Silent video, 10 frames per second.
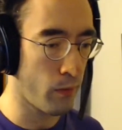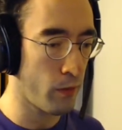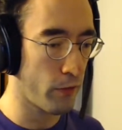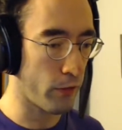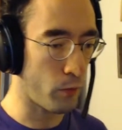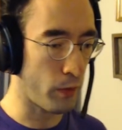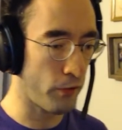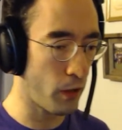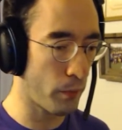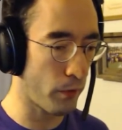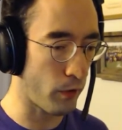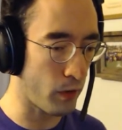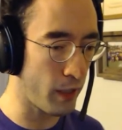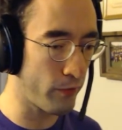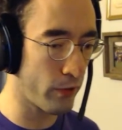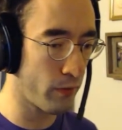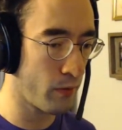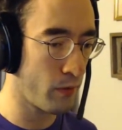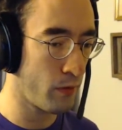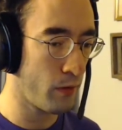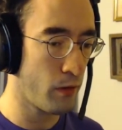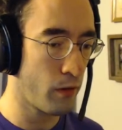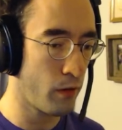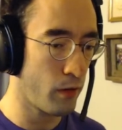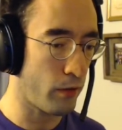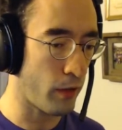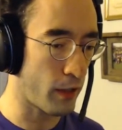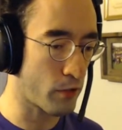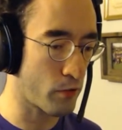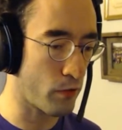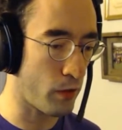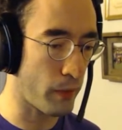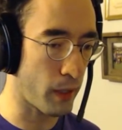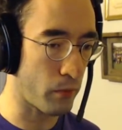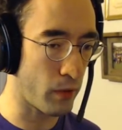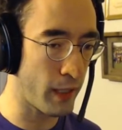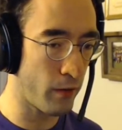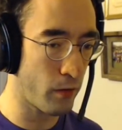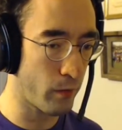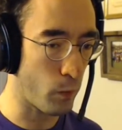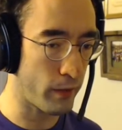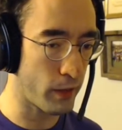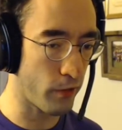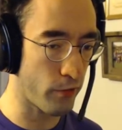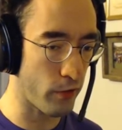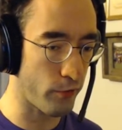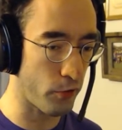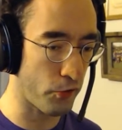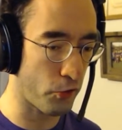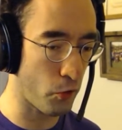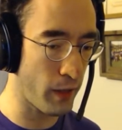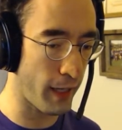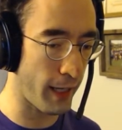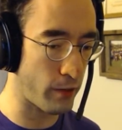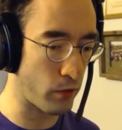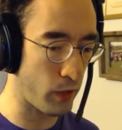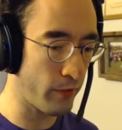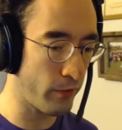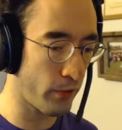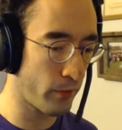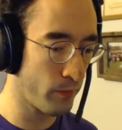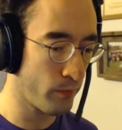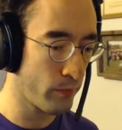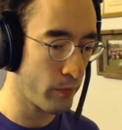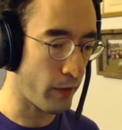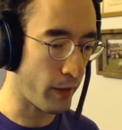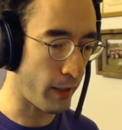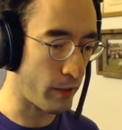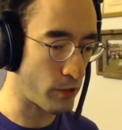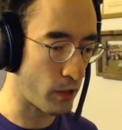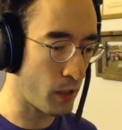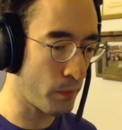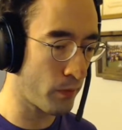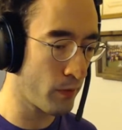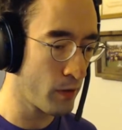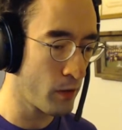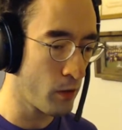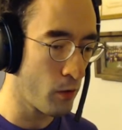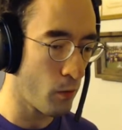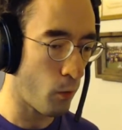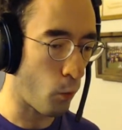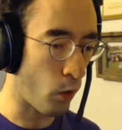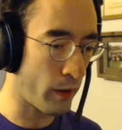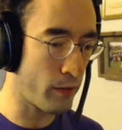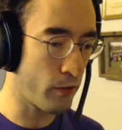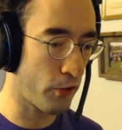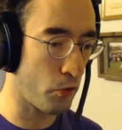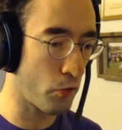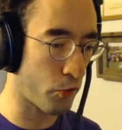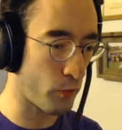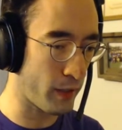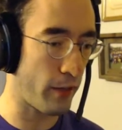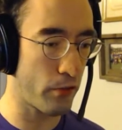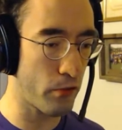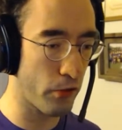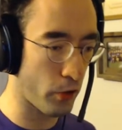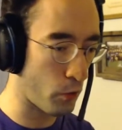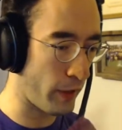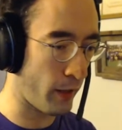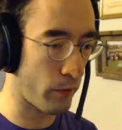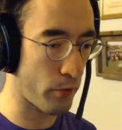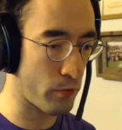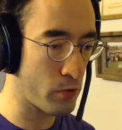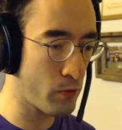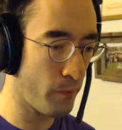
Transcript: So we set up on the left, dodge through to the bottom right, wait there for the first turret, edge left, then edge up. 1, 2, 3 lasers, go down through.